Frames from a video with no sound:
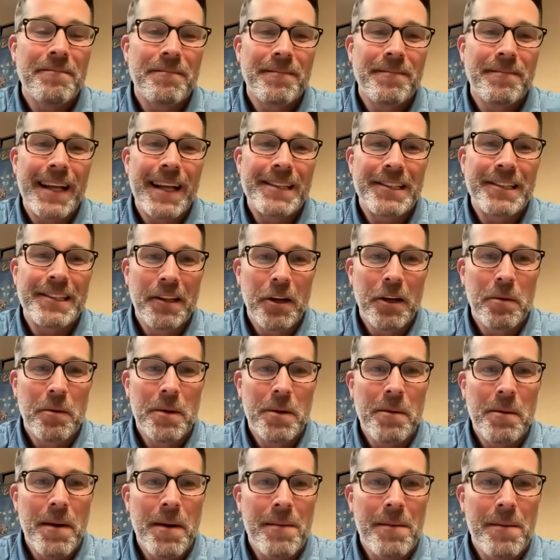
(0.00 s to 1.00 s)
That's a little bit
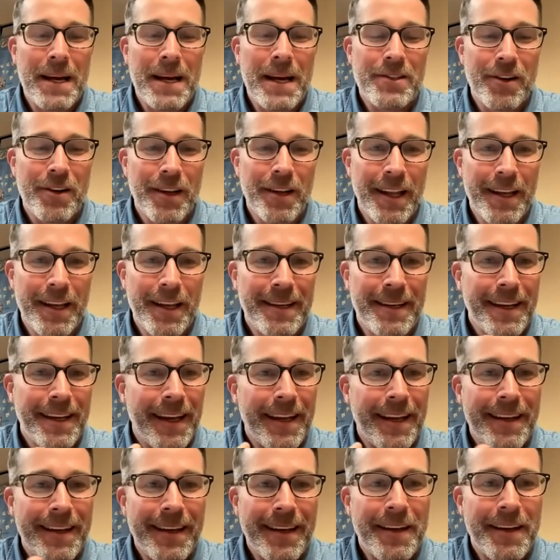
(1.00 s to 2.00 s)
about Pastor Lund,
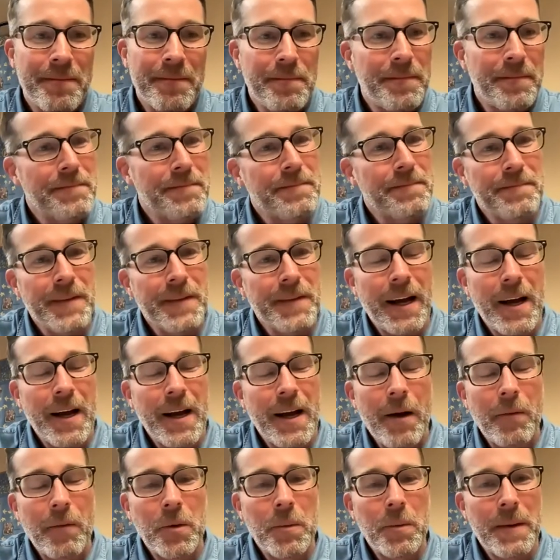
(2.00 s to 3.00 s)
and I
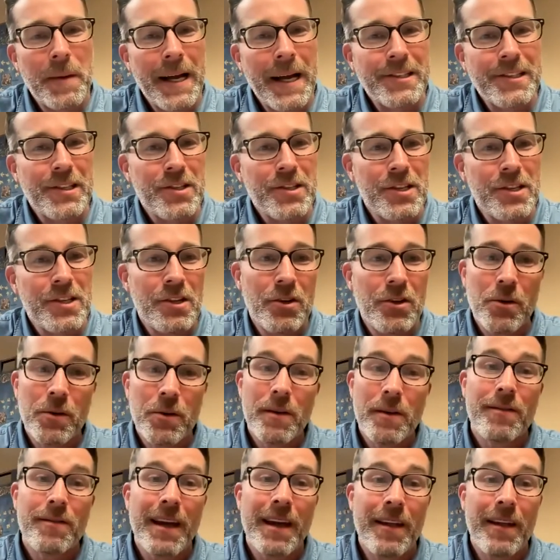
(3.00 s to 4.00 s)
will pass it to you,
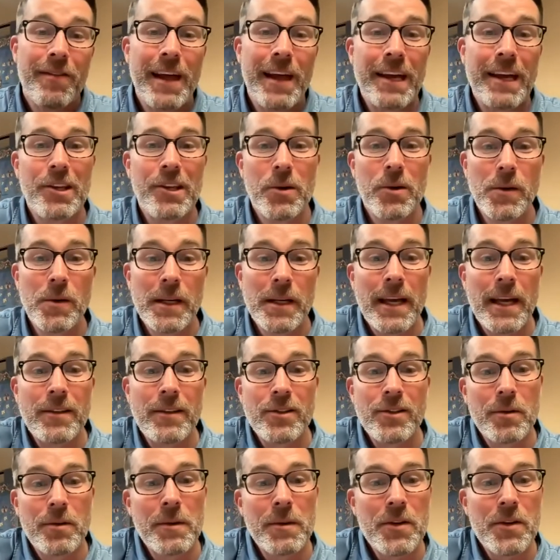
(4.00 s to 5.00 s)
and thank you again
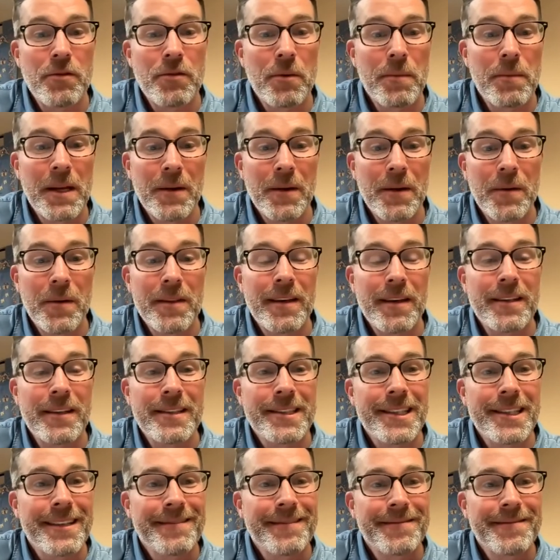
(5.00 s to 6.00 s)
so much for being with
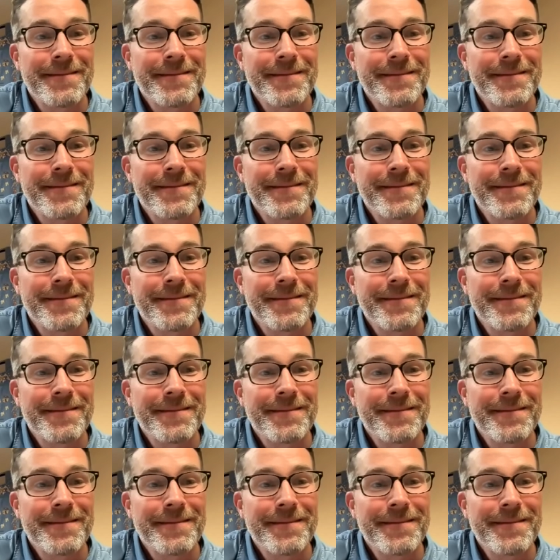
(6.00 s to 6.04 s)
us.